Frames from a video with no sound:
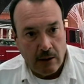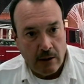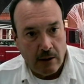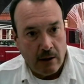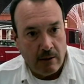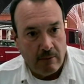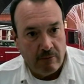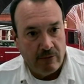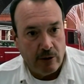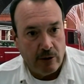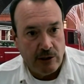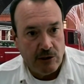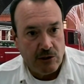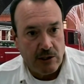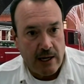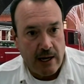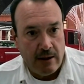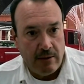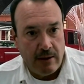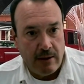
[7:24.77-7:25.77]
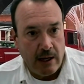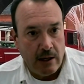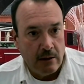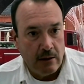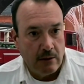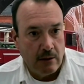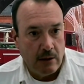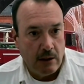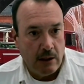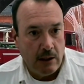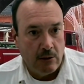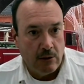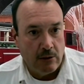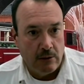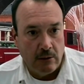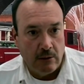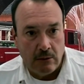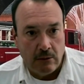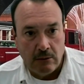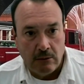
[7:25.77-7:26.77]
Um, very sad that he
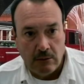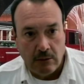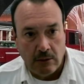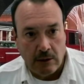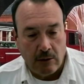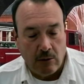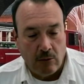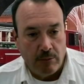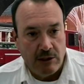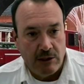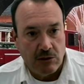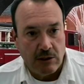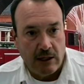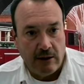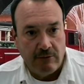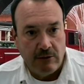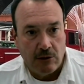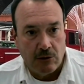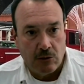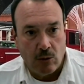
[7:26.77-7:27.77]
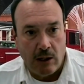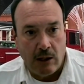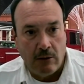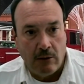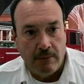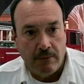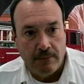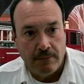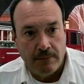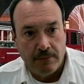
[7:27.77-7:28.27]
couldn't, you know, be saved as well.